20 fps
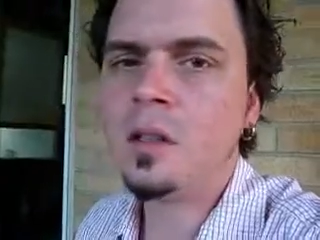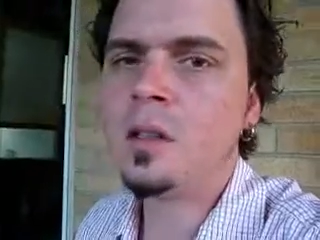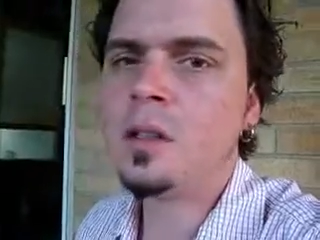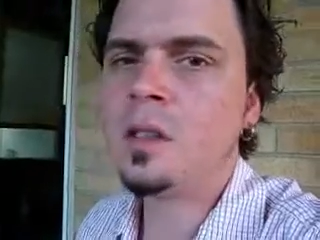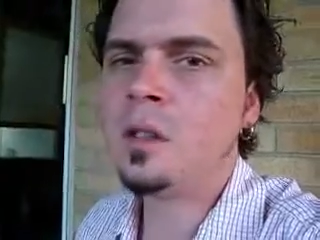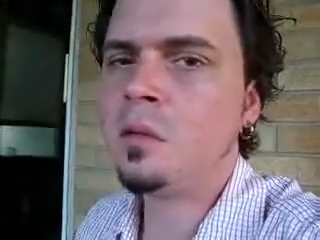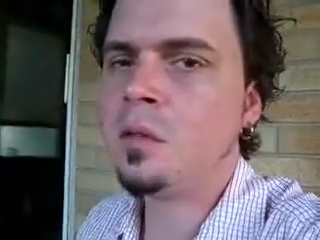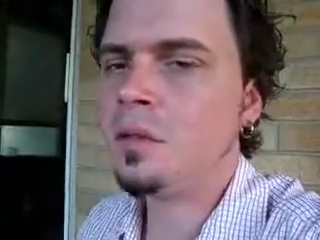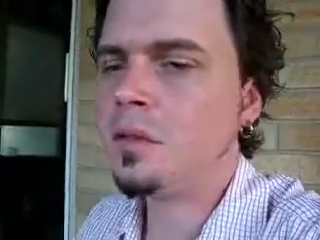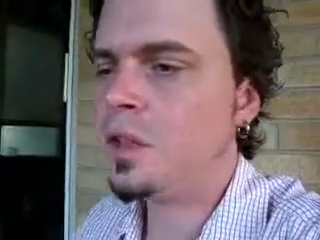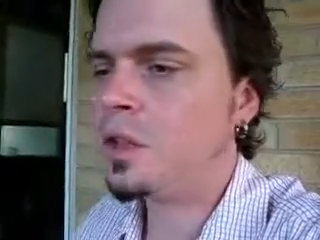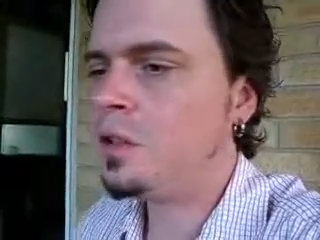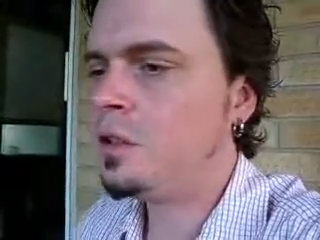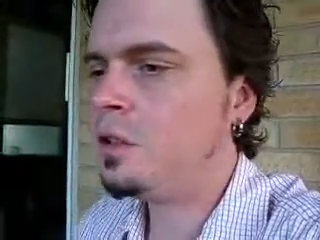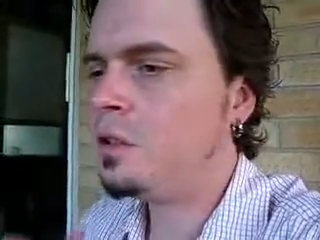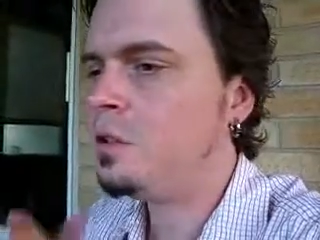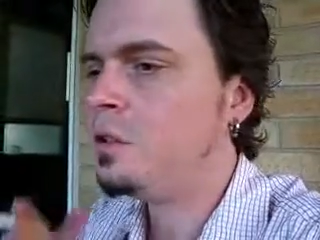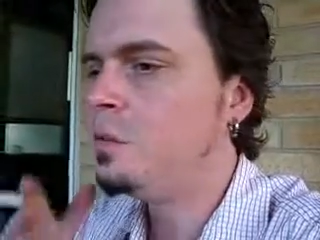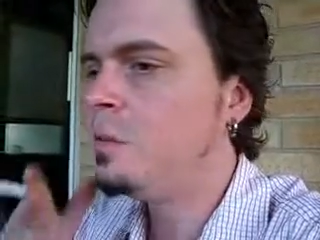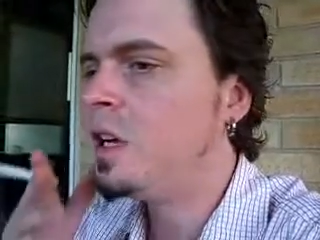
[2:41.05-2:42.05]
Some of
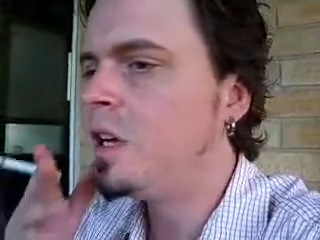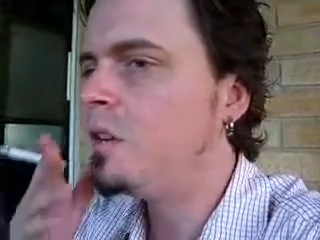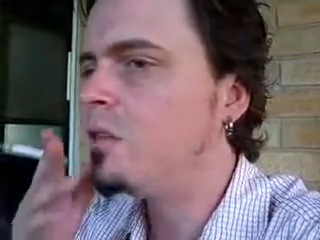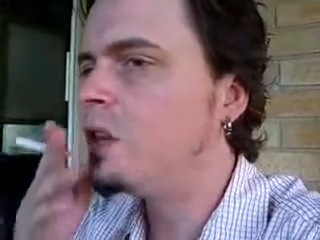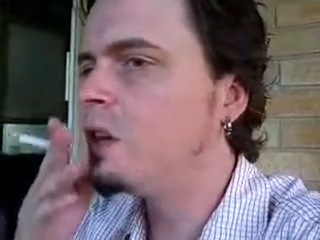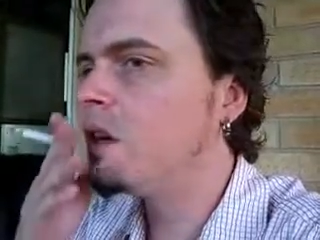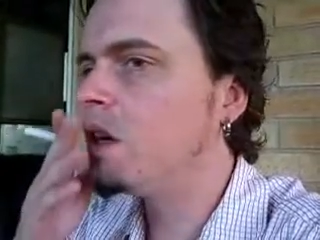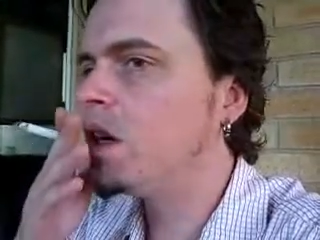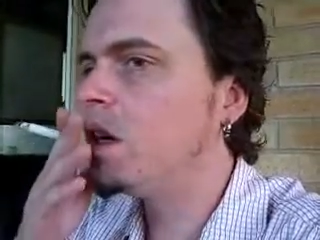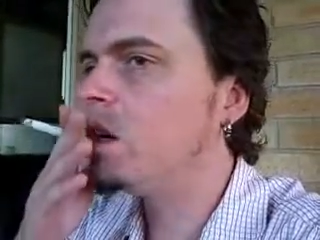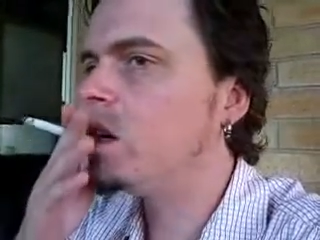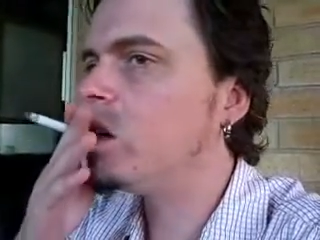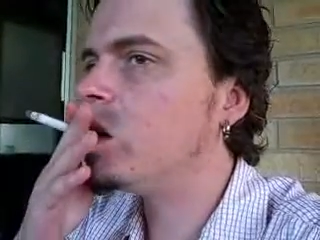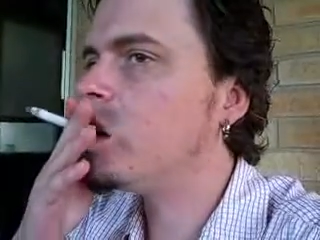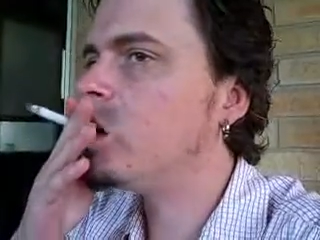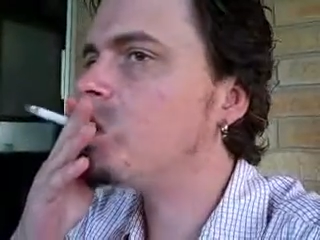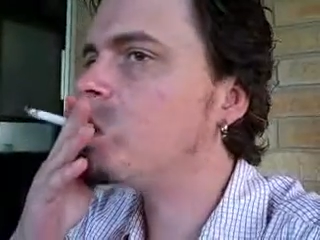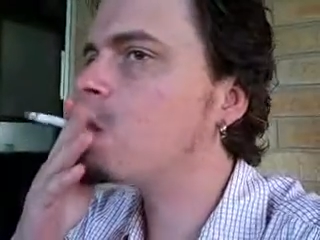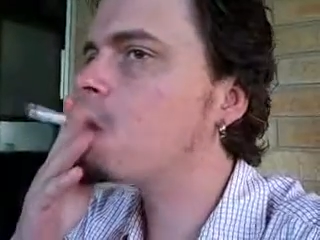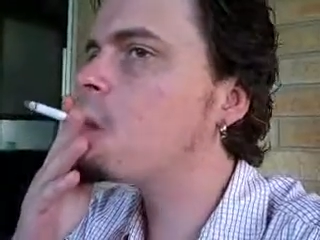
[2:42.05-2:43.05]
you may have already heard it.